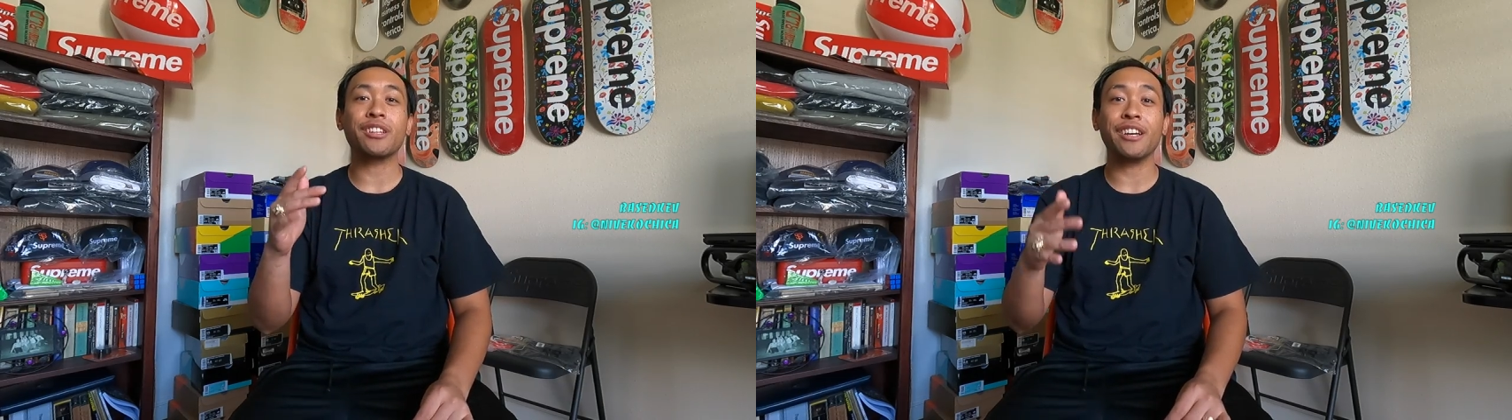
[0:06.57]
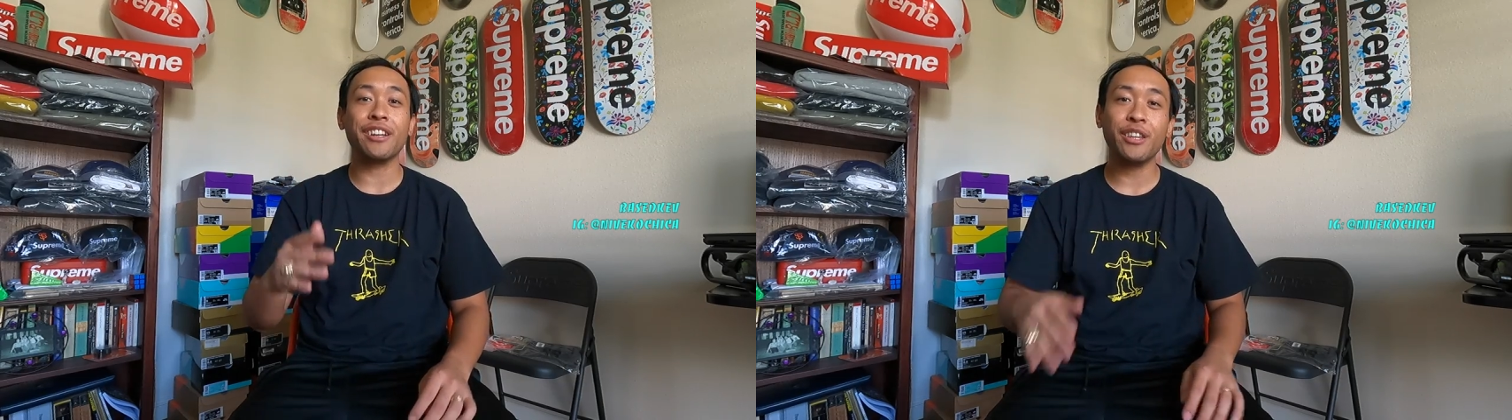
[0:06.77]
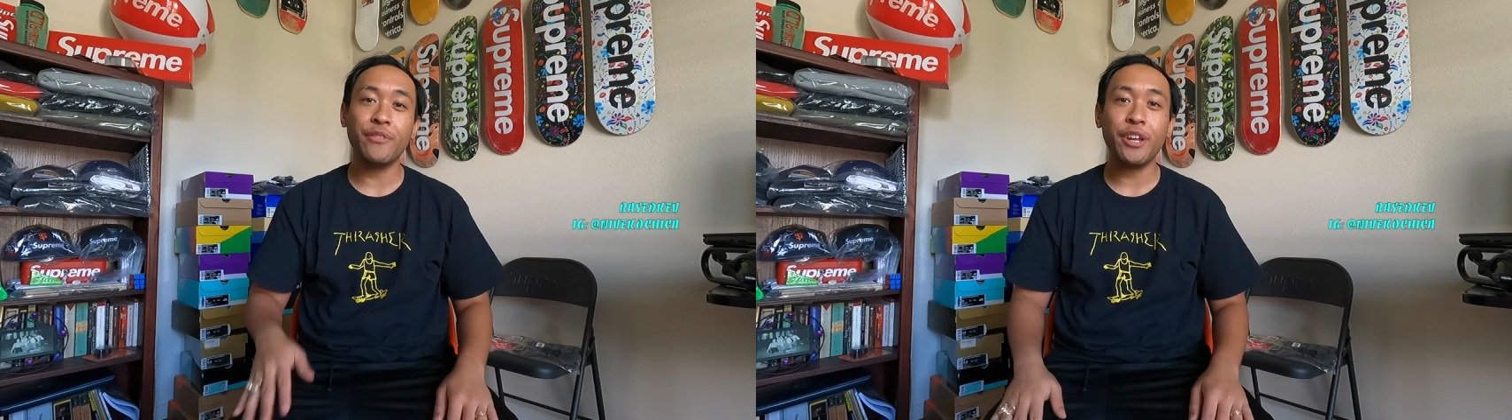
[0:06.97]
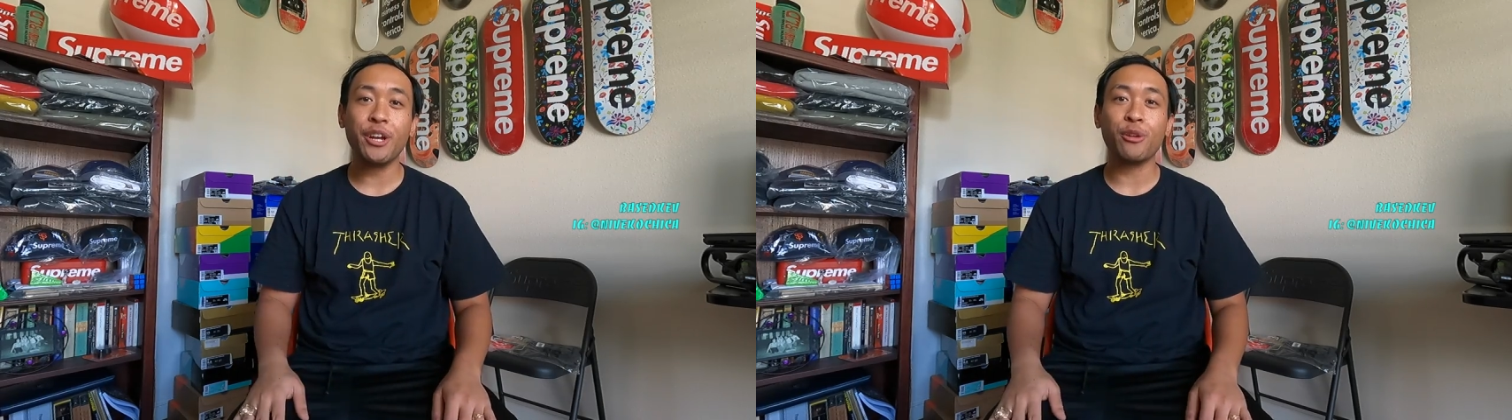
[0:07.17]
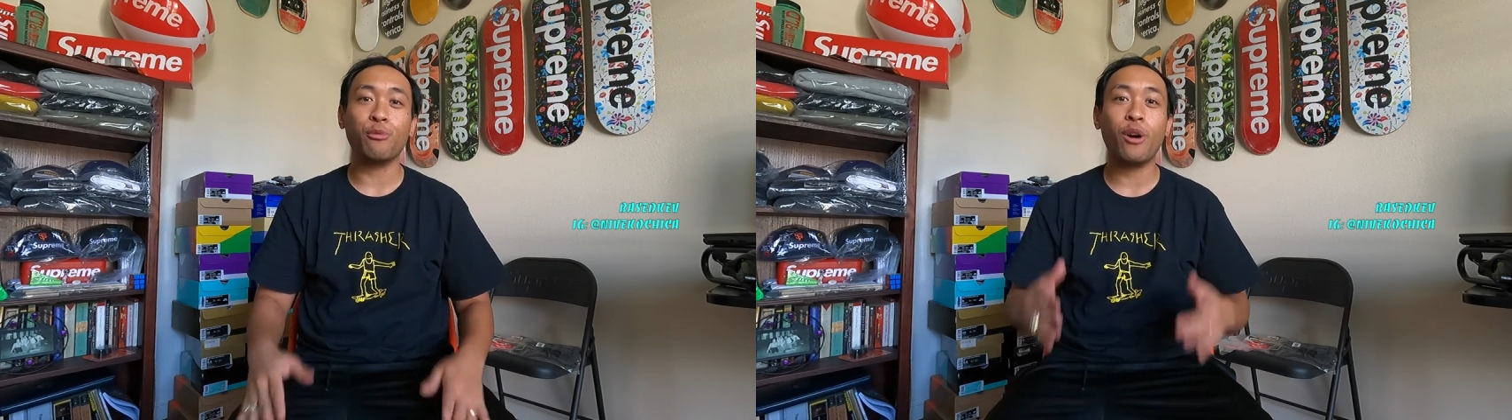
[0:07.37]
clicking on the
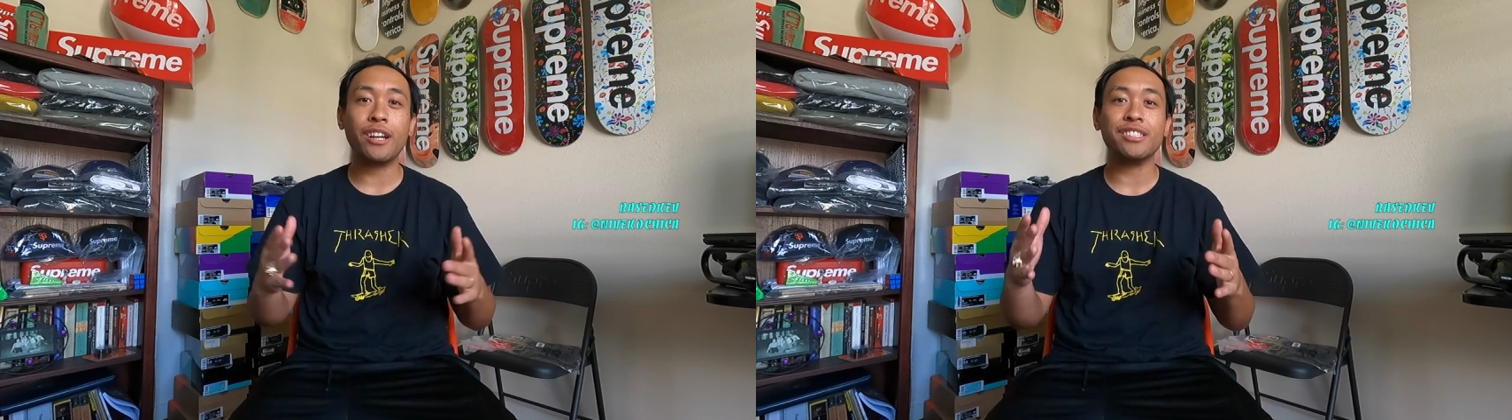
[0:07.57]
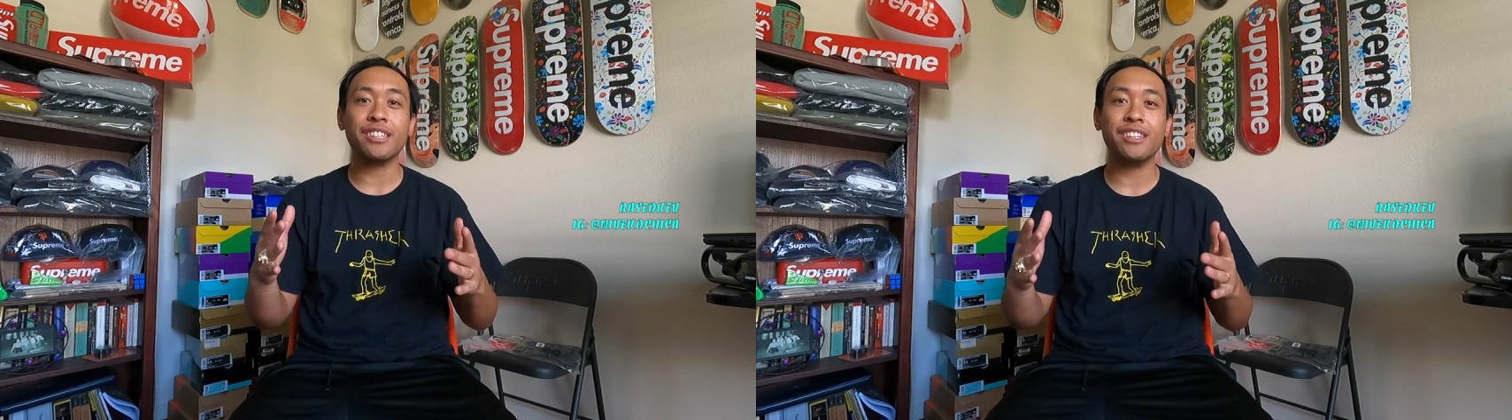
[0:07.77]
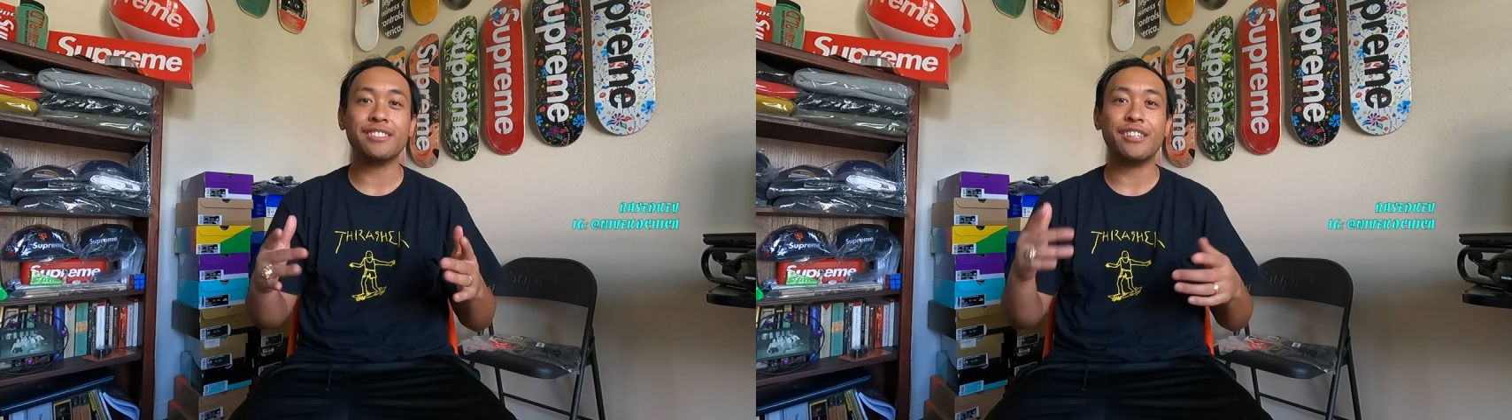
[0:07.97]
video and watching this.